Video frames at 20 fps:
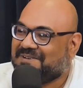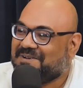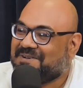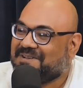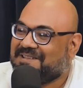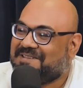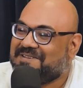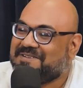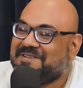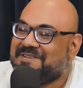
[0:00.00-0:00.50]
So,
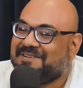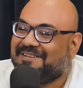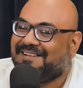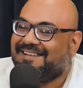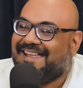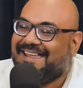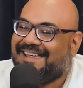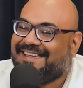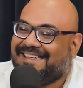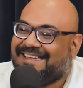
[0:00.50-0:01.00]

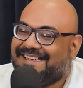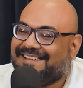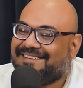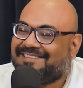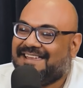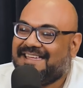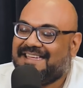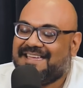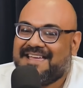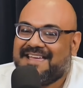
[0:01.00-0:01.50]
like
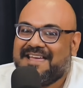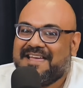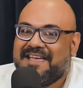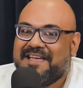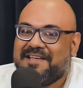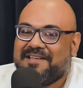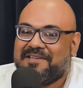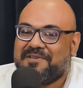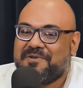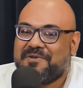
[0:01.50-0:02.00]
he's like,
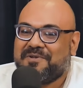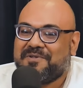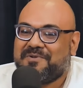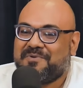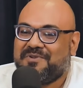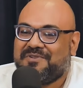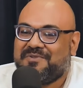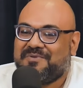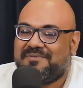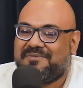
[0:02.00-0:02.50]

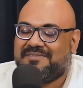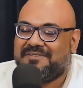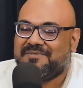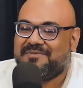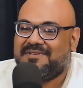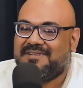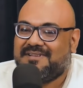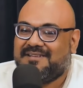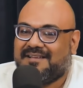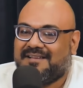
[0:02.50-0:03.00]

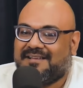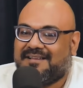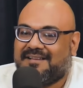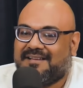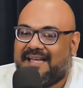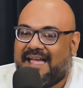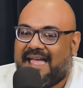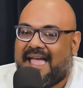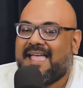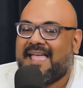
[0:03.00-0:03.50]

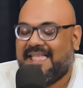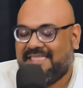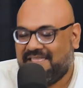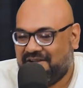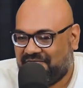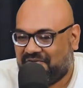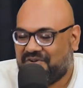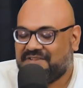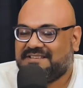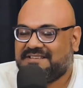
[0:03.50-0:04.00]
and
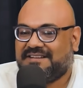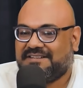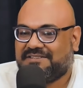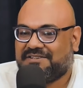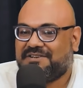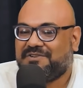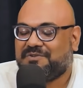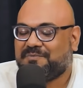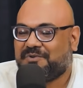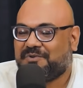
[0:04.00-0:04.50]
then of course he
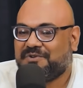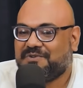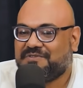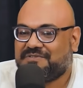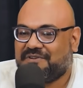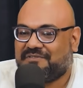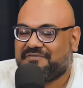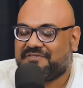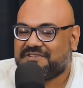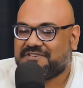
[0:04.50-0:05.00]
returned to
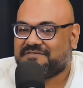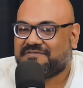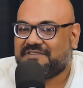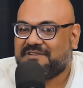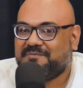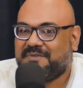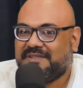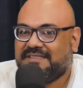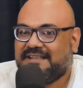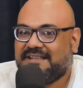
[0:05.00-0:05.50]
produce your first
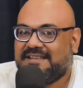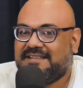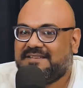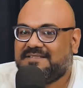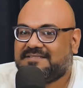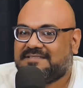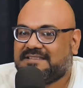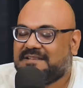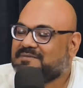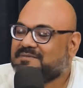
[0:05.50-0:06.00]
film, but then
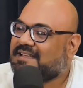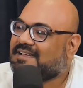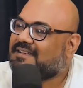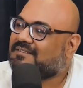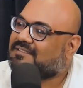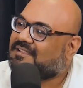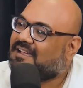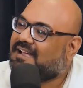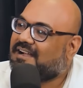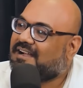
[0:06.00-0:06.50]
he seems
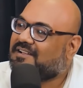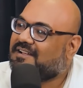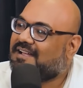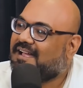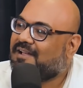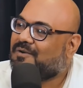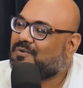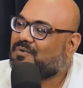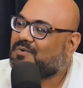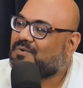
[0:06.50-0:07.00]
like the kind of
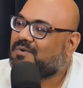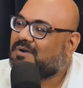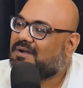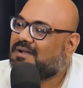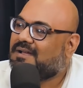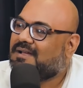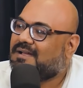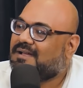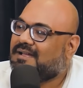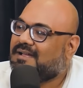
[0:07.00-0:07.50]
guy who